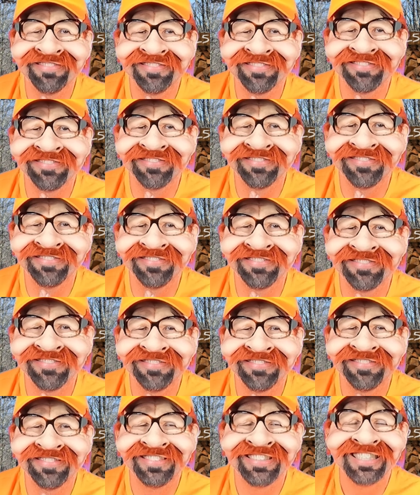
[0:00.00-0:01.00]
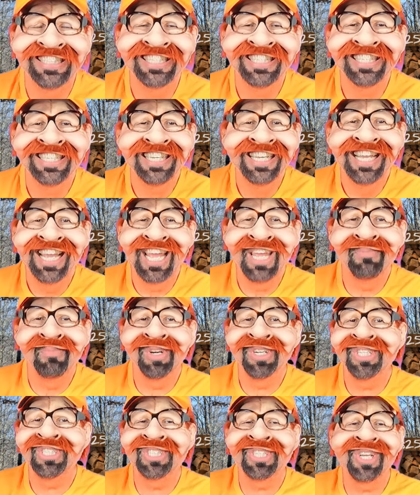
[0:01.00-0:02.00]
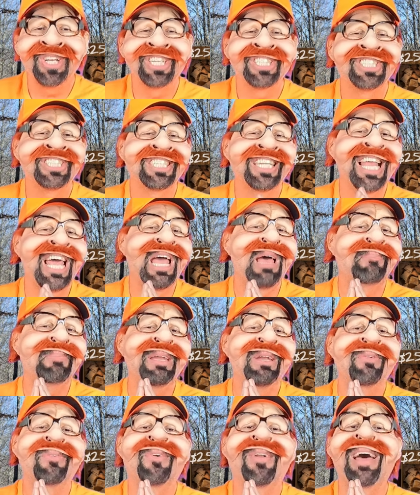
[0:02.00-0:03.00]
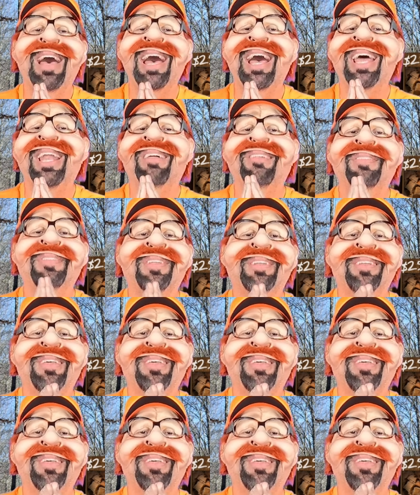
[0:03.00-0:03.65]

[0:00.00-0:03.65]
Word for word: and we're just going to slap it right on the